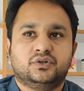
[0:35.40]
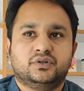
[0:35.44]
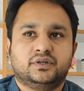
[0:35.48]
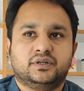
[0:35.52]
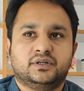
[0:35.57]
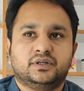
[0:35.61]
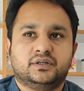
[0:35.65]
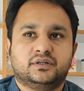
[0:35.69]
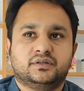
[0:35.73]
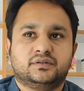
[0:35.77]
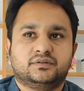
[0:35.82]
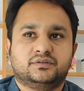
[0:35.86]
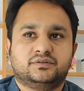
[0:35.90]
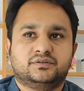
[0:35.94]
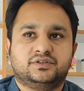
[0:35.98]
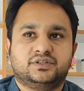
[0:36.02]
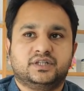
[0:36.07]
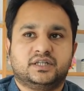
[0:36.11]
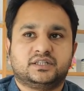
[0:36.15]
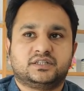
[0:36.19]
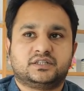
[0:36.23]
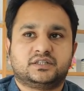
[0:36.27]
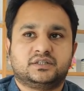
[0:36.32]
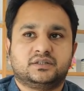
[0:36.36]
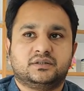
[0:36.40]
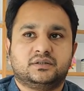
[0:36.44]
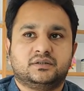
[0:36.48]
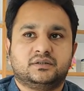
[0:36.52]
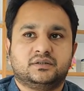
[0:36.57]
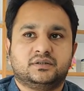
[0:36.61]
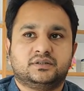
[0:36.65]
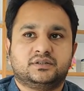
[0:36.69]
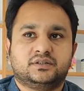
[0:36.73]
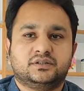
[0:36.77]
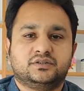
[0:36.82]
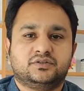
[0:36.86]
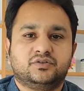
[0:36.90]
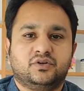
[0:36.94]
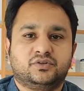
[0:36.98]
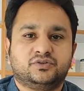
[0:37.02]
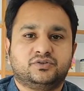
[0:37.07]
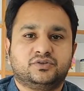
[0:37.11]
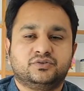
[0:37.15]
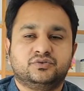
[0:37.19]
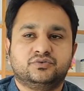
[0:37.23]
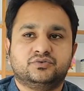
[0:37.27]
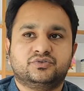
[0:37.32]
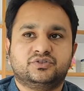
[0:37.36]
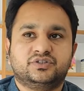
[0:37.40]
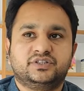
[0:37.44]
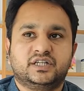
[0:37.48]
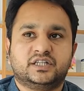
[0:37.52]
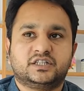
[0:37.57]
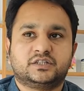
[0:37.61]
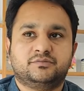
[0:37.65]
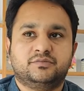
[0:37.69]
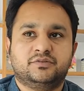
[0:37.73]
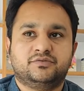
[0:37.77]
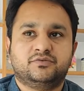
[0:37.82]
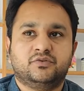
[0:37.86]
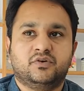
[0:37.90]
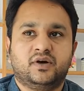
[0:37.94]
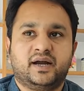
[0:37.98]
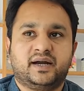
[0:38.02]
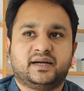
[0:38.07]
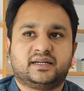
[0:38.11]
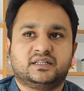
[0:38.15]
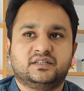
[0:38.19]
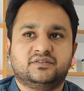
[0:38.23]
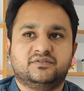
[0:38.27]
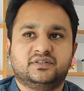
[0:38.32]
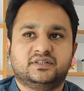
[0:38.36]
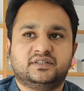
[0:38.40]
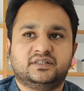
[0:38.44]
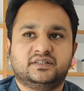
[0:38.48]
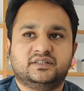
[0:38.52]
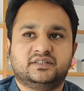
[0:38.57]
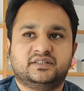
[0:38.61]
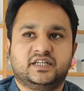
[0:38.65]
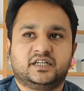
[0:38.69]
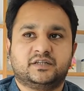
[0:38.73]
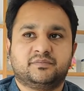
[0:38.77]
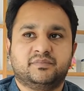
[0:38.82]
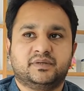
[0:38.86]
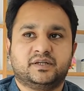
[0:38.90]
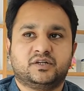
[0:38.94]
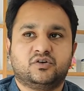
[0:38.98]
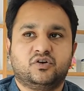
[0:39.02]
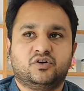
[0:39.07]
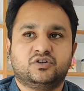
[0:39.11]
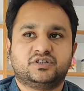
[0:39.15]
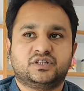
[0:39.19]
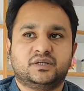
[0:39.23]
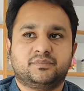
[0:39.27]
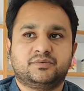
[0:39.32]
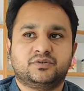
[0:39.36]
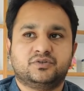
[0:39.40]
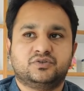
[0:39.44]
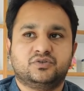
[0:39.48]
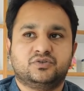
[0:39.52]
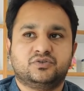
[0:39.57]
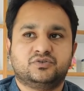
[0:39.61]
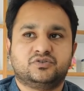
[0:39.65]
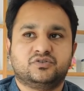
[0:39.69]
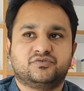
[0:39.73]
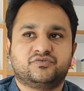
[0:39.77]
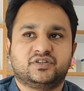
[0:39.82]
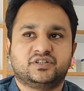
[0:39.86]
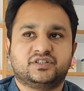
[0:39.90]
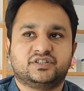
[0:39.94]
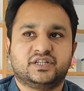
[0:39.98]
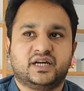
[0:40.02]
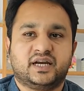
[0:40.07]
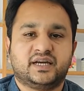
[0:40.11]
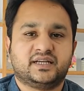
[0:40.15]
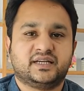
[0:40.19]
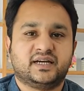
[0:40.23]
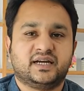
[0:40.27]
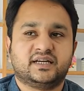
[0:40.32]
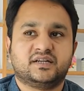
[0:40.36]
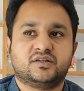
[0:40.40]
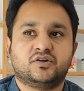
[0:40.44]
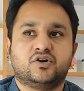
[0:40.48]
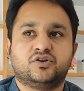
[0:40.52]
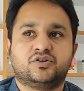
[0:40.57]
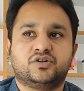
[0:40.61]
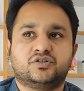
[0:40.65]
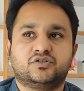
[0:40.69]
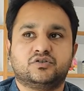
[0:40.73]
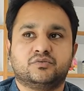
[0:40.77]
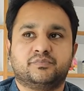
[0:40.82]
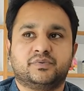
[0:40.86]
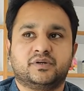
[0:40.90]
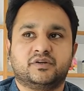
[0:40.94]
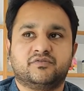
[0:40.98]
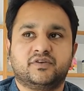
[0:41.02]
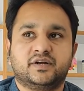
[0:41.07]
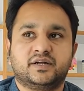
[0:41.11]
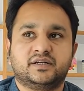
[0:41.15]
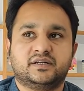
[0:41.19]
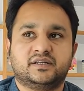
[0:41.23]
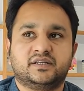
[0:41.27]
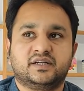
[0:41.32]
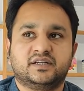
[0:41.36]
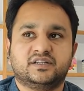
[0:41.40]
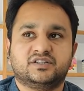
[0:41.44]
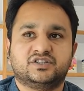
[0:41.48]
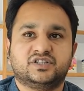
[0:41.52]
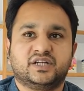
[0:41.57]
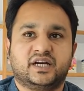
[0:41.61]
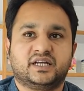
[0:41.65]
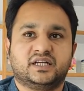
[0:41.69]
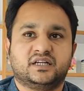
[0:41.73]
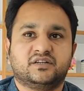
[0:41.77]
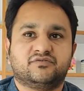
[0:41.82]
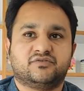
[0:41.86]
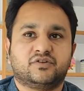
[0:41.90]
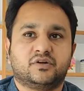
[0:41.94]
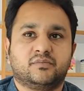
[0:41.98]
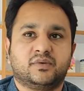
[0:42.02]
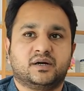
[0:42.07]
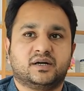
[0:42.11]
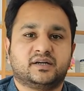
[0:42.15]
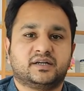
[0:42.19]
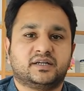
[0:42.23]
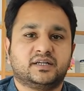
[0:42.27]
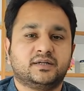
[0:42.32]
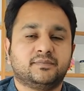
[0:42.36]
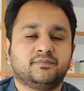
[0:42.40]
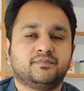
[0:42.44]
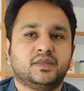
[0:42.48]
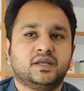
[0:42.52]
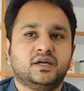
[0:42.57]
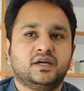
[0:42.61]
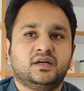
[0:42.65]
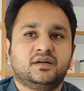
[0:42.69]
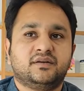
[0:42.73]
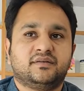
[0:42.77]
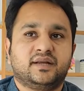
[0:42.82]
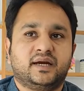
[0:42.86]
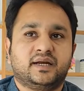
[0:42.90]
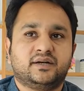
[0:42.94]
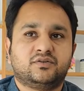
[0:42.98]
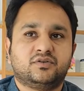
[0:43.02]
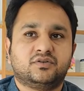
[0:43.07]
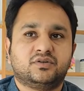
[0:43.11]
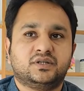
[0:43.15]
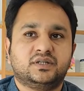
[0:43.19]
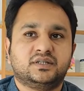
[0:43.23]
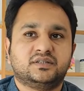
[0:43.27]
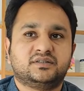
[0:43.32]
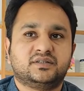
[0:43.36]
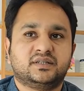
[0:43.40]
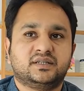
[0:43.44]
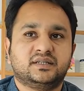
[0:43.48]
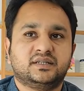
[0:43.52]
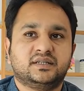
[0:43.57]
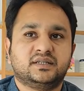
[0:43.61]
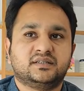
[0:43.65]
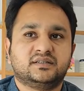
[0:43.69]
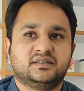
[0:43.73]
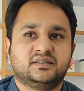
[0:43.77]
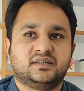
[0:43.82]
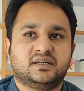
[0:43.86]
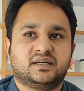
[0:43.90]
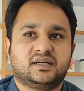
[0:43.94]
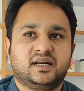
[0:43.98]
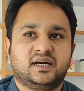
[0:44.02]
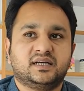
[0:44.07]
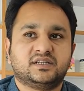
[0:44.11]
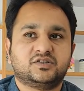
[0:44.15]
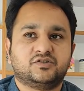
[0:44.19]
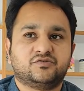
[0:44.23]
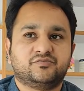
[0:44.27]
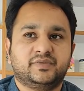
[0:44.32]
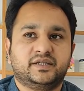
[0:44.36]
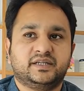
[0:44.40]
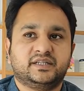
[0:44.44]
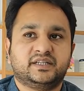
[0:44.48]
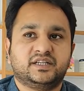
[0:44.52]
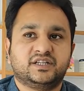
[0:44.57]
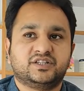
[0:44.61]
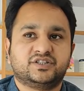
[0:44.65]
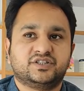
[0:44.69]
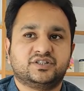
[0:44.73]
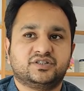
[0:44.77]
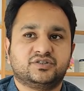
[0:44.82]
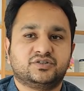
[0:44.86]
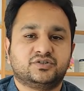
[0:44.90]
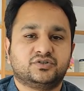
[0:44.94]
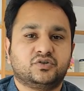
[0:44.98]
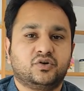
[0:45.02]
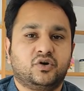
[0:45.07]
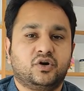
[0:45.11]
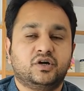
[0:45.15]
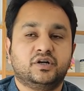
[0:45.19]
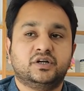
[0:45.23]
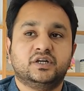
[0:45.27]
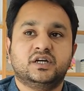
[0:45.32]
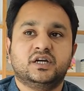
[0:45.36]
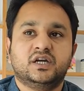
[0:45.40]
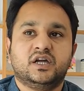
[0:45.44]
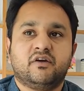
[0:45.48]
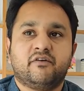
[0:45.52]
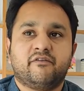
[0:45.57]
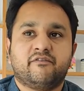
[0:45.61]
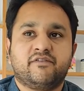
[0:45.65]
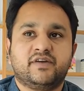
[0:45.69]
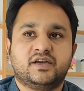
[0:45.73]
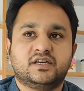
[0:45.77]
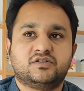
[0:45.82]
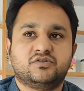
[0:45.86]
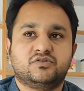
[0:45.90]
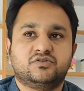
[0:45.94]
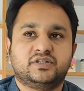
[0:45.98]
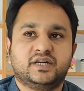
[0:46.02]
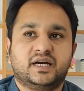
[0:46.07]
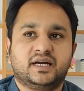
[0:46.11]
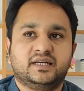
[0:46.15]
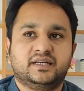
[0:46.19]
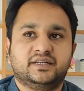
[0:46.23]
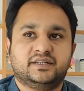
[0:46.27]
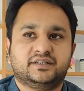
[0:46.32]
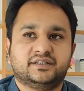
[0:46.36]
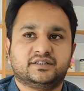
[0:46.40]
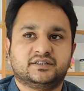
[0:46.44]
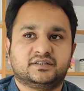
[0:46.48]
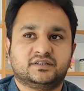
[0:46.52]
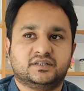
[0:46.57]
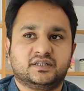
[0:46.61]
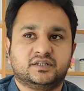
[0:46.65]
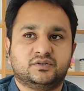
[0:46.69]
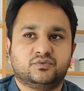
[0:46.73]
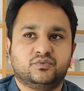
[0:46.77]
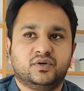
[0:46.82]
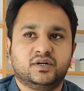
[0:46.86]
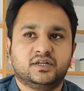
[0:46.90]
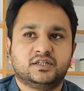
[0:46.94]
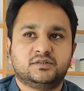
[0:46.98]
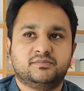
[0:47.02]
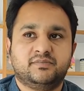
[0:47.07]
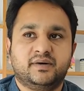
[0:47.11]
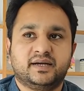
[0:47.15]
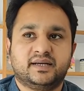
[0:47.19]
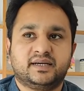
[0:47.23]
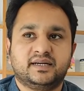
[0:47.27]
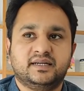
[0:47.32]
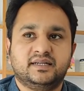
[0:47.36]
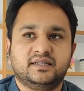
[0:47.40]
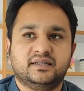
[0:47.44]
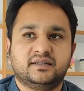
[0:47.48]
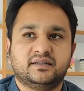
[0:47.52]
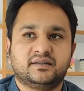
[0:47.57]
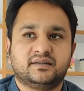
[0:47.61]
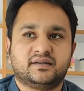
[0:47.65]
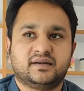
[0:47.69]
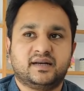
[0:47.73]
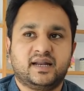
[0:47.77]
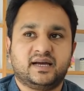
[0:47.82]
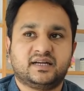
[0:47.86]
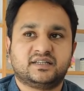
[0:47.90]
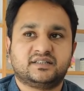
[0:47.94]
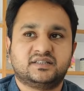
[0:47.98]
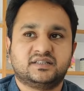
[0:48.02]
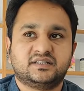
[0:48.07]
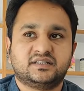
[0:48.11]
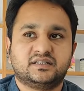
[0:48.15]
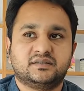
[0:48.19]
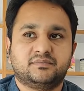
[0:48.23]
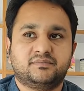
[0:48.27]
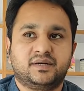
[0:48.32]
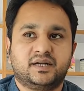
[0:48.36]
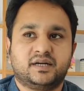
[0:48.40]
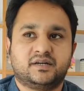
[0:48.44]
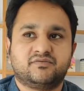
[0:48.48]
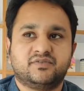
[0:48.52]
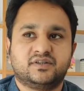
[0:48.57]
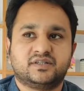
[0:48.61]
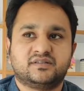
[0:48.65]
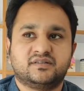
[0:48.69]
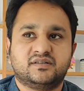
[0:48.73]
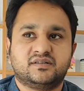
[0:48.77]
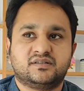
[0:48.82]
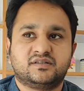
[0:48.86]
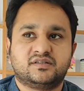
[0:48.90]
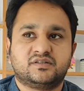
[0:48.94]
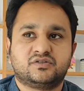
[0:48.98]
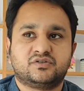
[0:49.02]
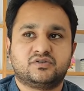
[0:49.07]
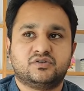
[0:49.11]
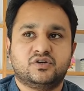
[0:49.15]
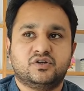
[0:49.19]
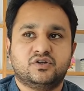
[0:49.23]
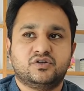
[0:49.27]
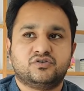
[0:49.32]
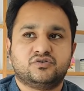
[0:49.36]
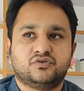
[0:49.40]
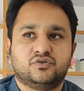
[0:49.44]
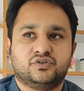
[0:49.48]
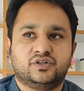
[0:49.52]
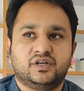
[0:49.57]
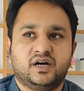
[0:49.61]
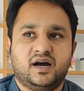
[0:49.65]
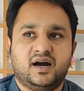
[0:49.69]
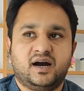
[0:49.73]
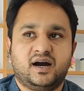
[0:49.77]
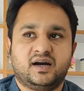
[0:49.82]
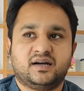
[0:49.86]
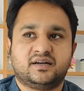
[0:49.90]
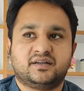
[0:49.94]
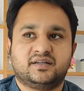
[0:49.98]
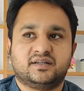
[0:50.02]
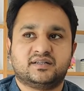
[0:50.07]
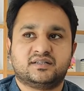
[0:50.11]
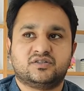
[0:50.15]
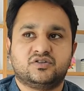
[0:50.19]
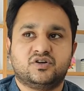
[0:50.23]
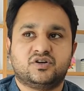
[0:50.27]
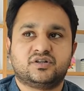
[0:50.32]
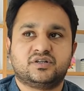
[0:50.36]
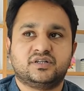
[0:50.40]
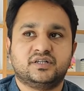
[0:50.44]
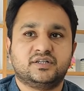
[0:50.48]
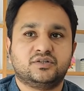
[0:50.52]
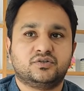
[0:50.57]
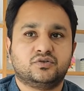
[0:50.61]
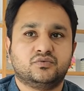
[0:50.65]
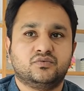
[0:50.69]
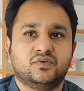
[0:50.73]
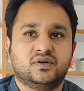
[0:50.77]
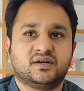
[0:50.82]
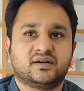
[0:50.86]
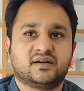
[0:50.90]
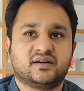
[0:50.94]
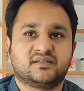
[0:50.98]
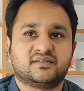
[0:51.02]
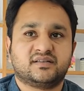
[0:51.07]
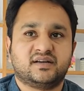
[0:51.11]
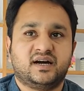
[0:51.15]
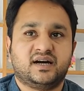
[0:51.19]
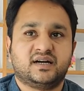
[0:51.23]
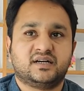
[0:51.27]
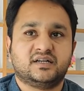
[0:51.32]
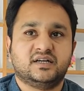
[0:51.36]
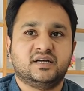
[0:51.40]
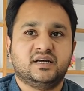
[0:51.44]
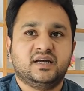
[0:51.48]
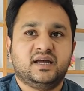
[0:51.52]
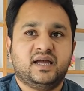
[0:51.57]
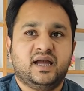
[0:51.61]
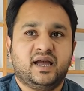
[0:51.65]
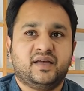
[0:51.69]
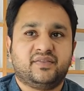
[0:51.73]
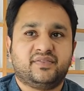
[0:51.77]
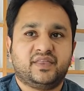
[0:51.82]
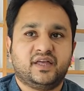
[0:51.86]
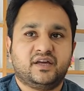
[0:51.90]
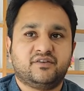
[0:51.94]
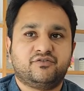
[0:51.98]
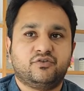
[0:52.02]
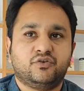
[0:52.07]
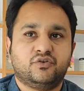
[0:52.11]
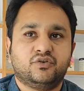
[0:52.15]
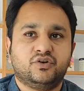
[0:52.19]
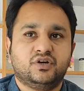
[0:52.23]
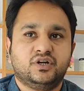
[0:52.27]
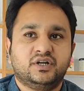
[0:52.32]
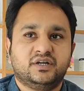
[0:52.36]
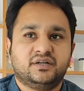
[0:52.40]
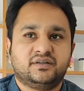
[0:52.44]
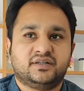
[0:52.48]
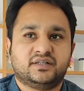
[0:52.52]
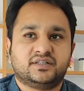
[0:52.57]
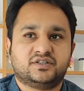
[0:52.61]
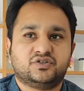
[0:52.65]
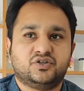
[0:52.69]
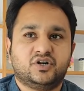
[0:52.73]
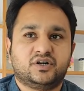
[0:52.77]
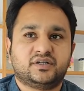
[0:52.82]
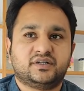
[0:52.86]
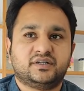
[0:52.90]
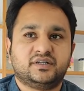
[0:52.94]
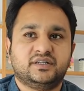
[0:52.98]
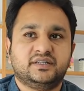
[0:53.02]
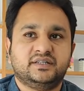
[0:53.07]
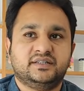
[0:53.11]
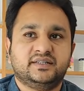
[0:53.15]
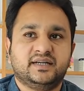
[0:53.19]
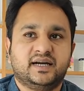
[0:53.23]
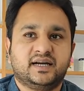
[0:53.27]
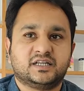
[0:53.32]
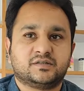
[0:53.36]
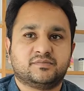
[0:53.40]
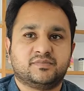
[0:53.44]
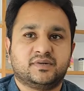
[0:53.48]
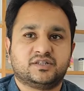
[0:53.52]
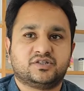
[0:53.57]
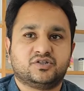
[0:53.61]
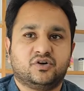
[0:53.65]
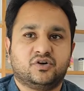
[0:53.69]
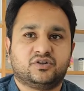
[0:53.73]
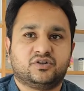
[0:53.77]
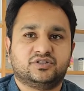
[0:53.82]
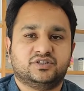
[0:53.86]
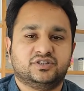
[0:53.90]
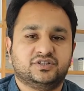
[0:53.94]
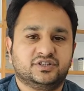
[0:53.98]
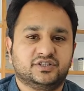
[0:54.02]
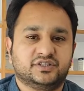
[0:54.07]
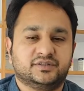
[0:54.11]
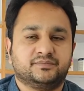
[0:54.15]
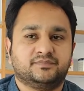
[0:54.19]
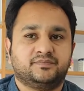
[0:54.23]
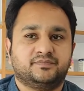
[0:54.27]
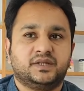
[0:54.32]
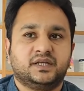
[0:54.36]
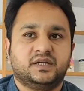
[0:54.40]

eh, just it is also used just before activities that may cause episodes of angina in order to prevent the angina from occurring. Nitroglycerin is in a class of medications called vasodilators. It works by relaxing the blood vessels so the heart does not need to work as hard and therefore does not need as much oxygen